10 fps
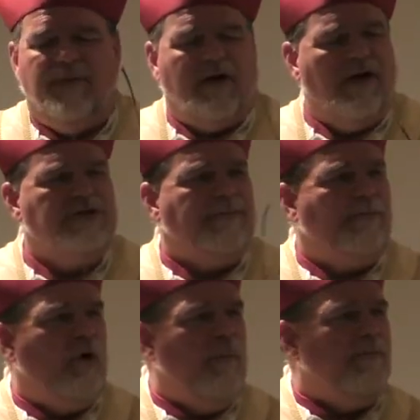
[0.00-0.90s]
because the
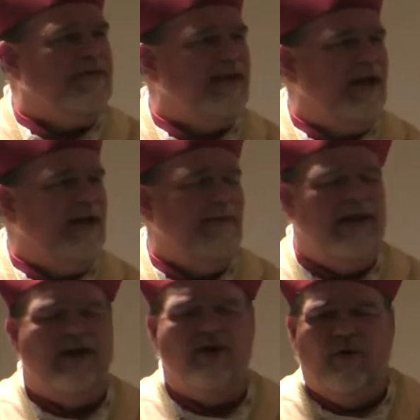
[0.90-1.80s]
Pope is telling
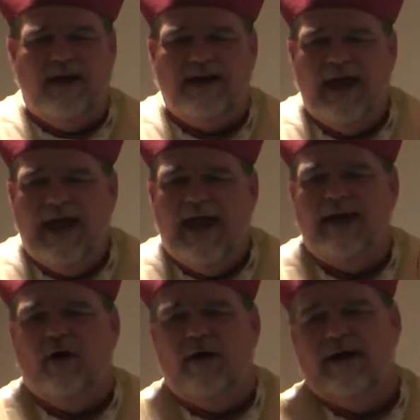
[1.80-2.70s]
me to do it.
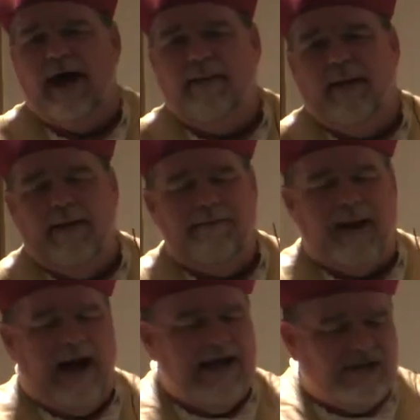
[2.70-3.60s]
And that by